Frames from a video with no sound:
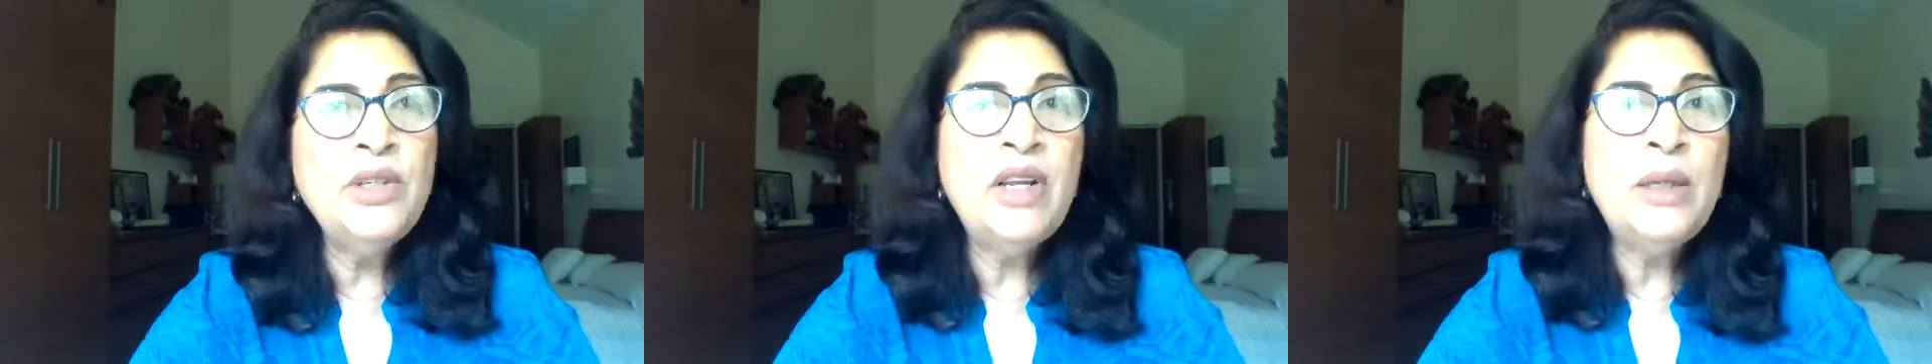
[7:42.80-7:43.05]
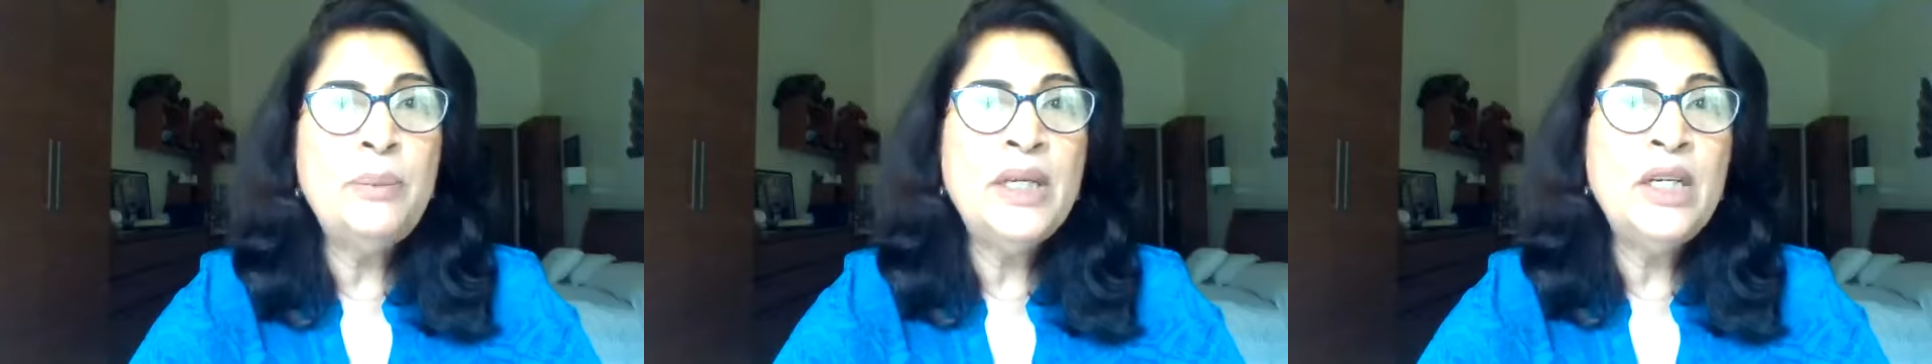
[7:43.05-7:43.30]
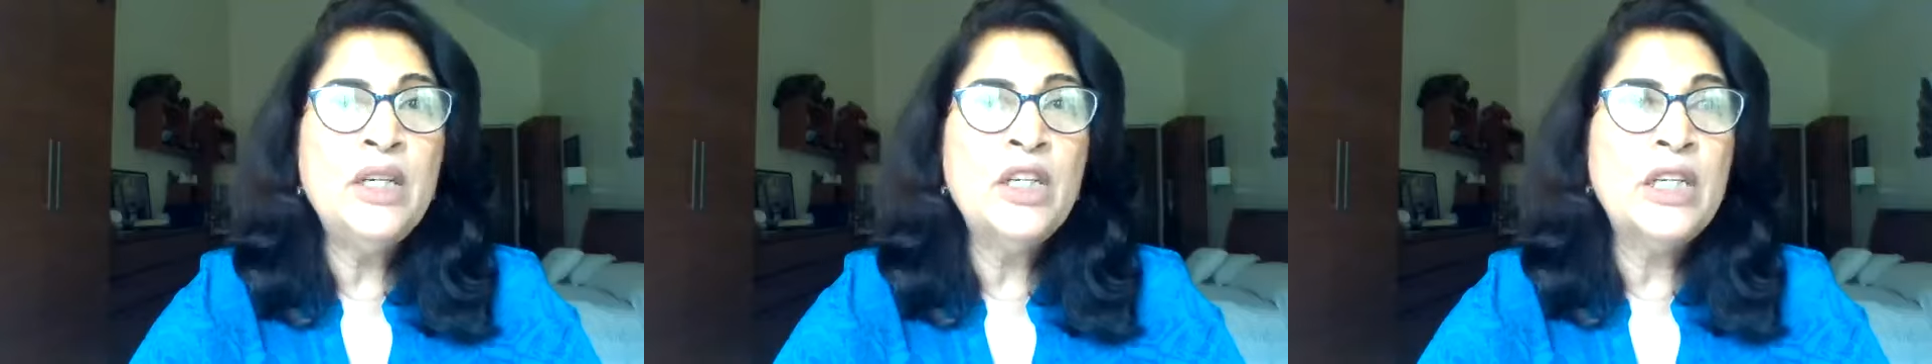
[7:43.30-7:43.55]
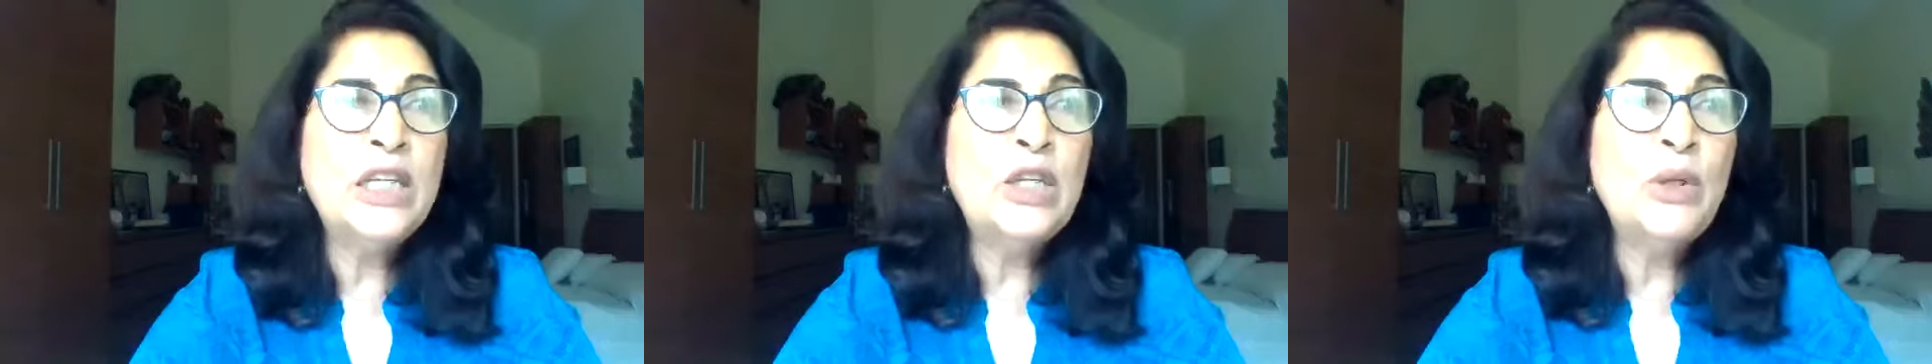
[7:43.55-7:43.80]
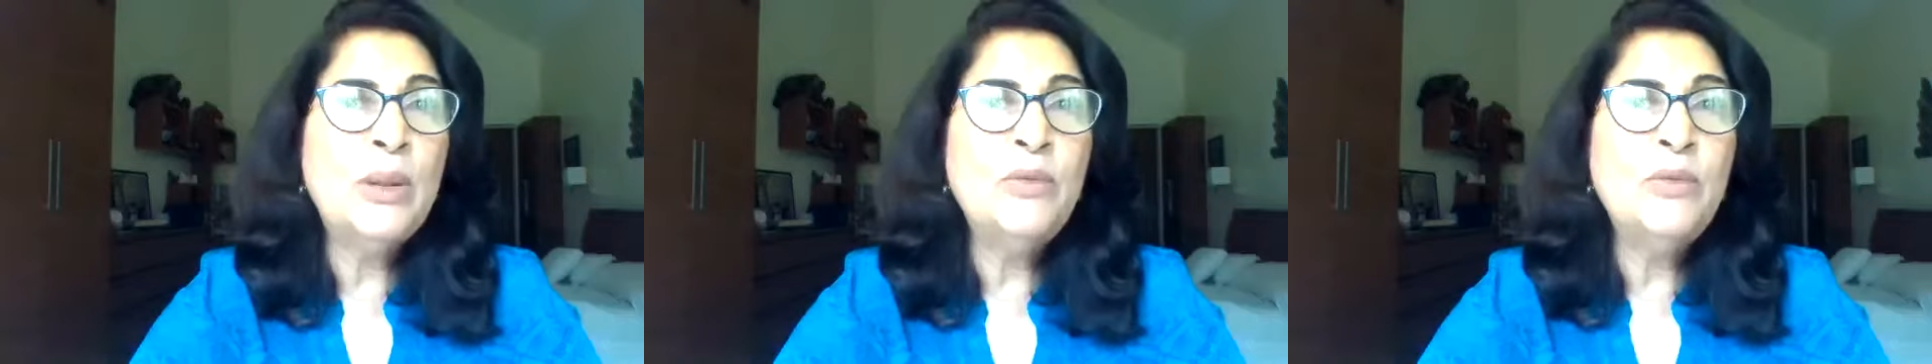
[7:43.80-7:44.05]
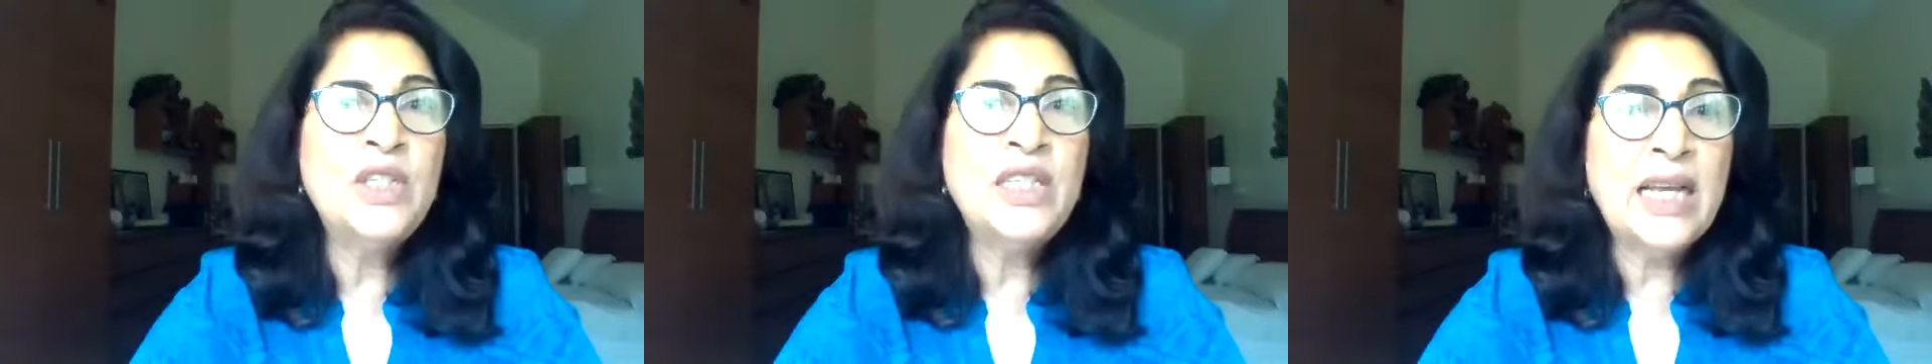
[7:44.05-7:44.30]
developing a curriculum
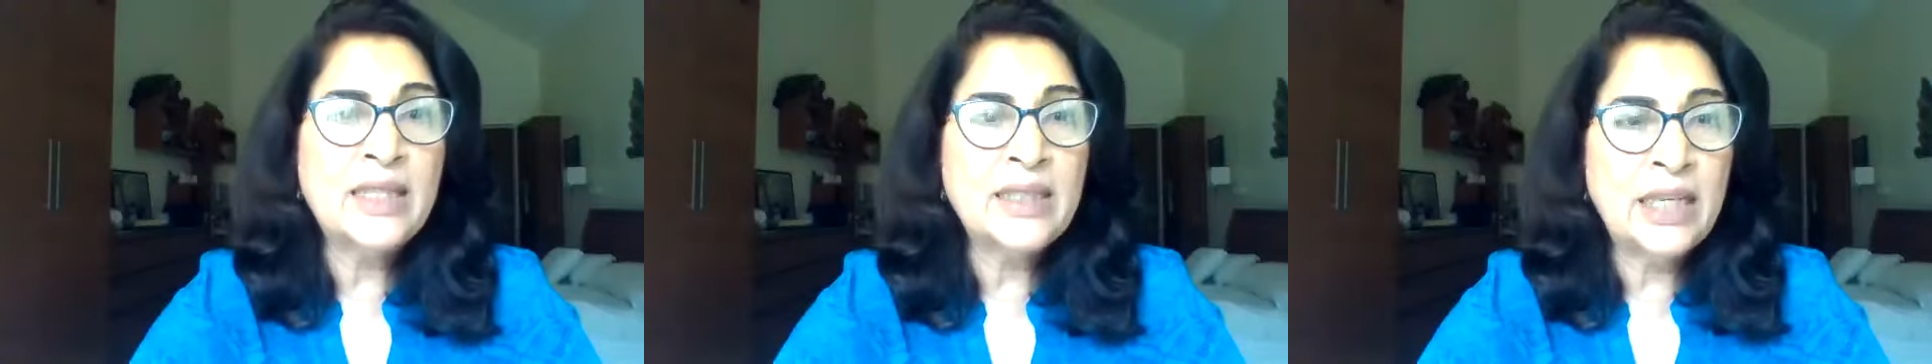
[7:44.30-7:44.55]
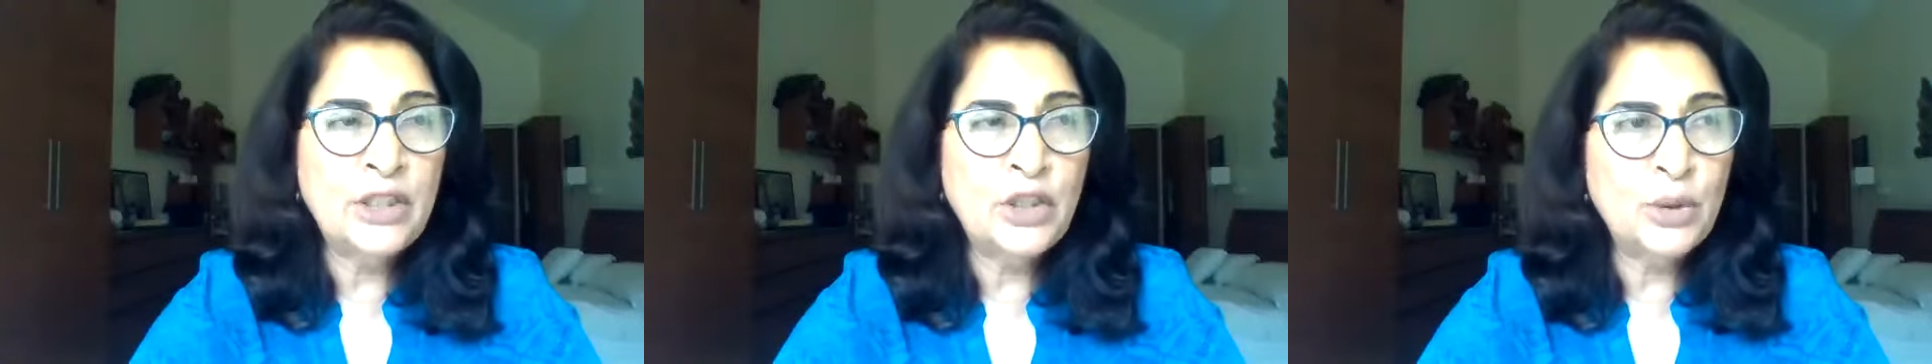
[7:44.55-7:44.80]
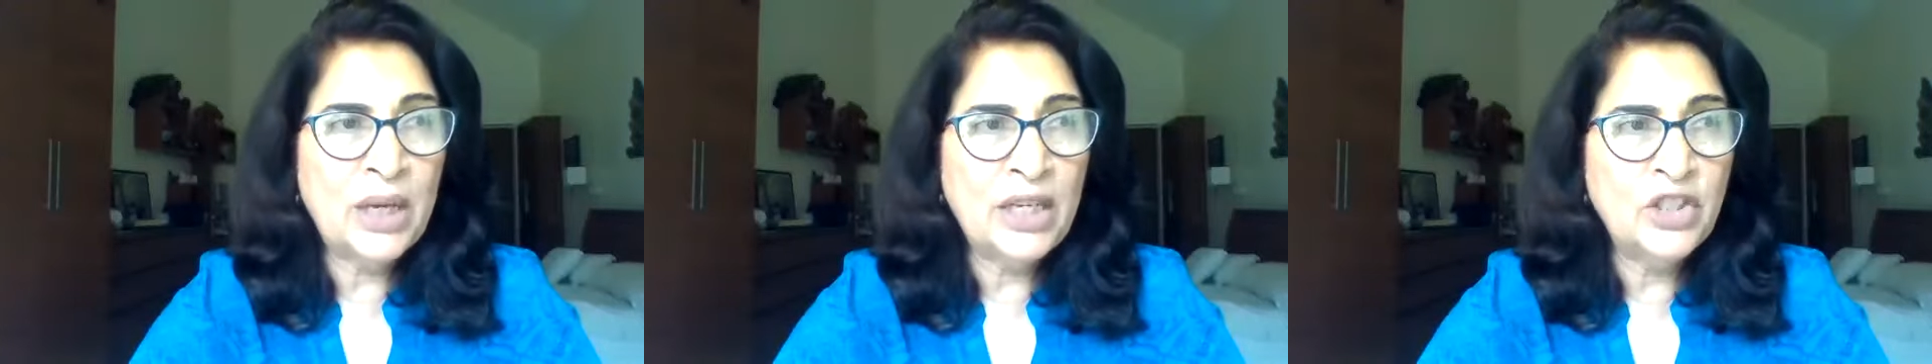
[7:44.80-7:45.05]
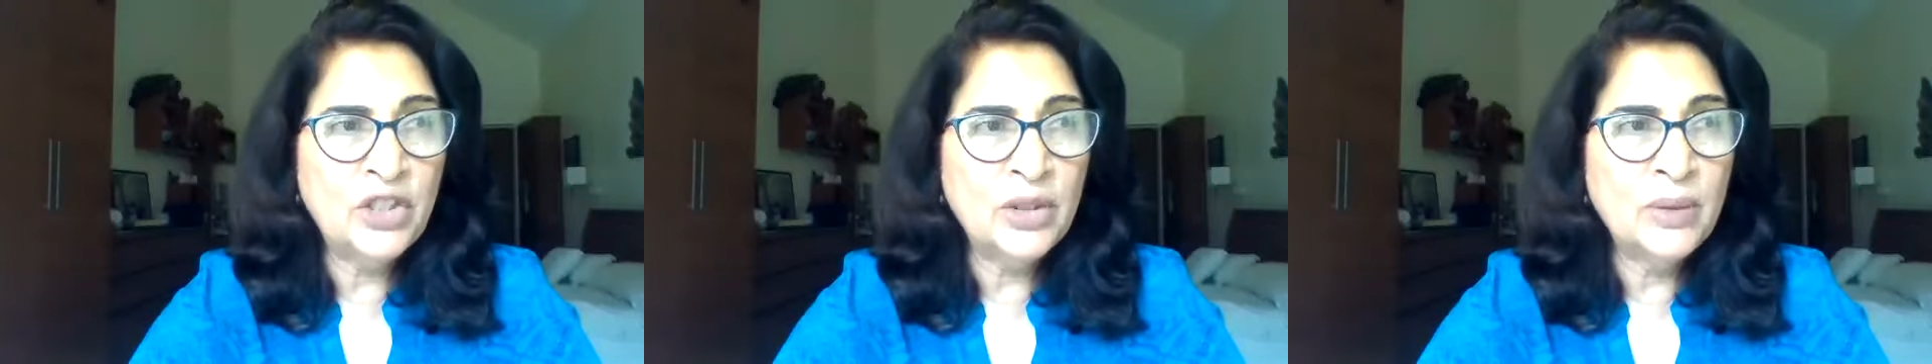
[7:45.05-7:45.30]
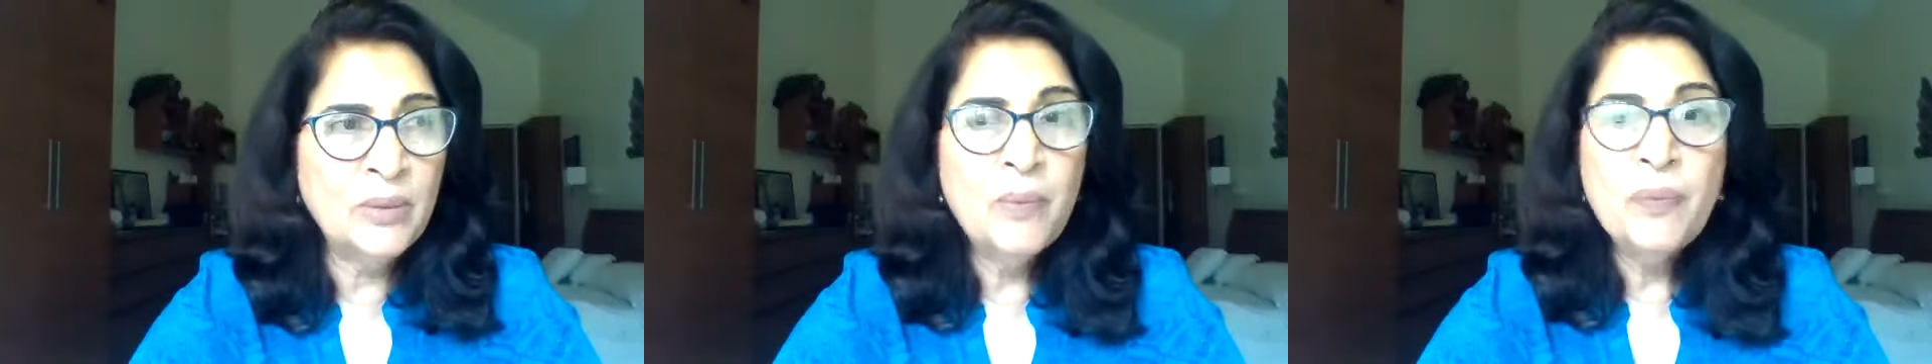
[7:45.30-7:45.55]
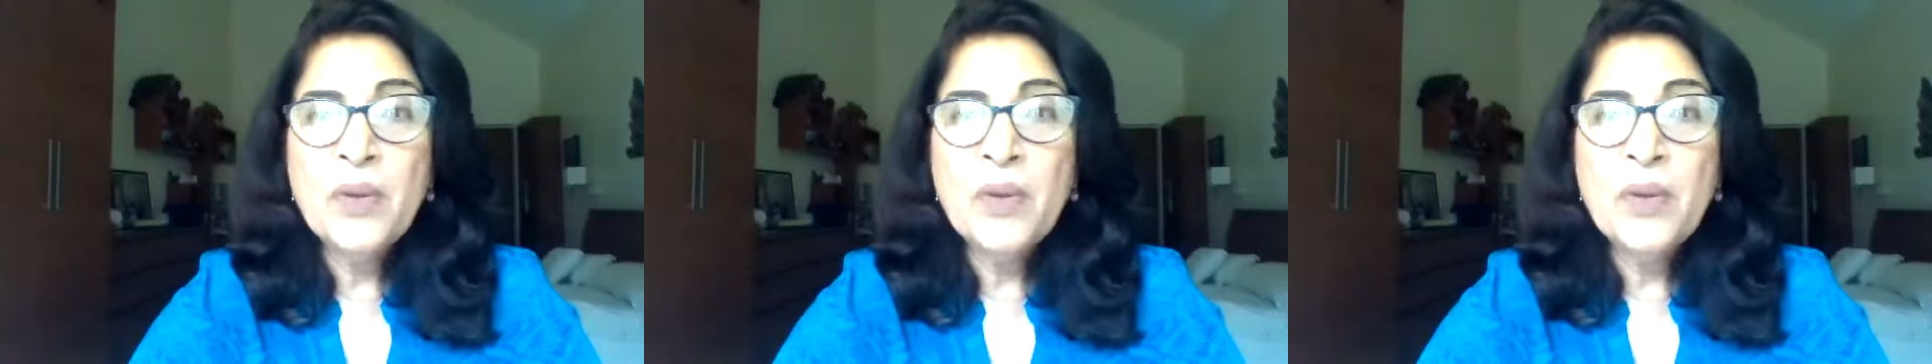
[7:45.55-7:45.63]
for sex education.